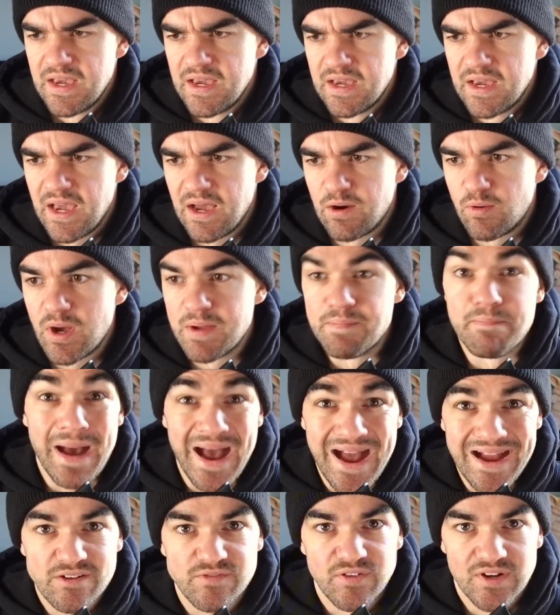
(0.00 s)
how
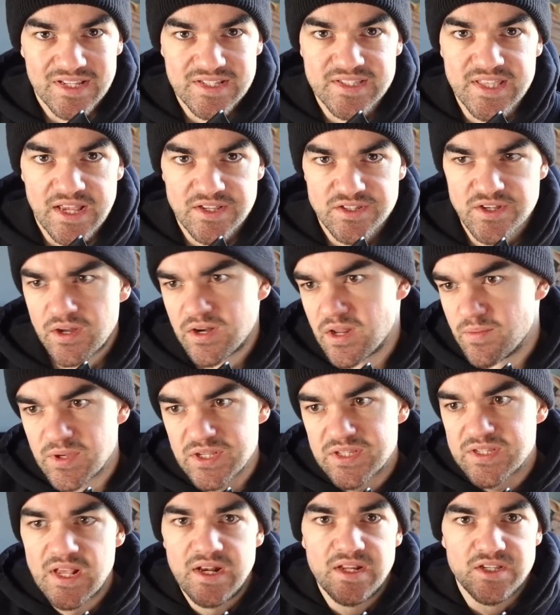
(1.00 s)
impactful is that study, but
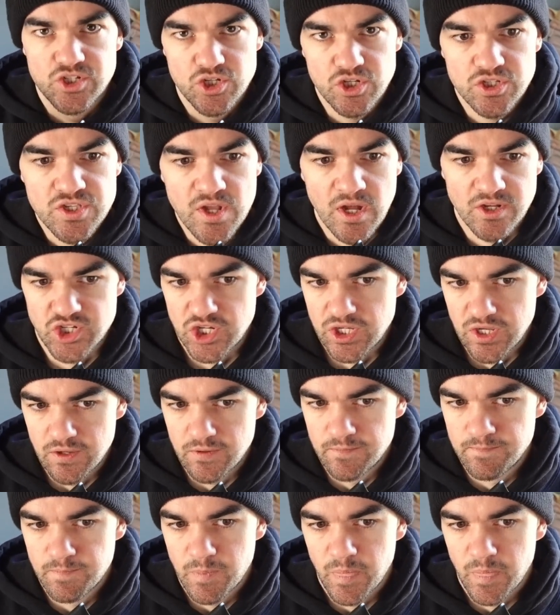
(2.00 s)
still, it's just nudging you.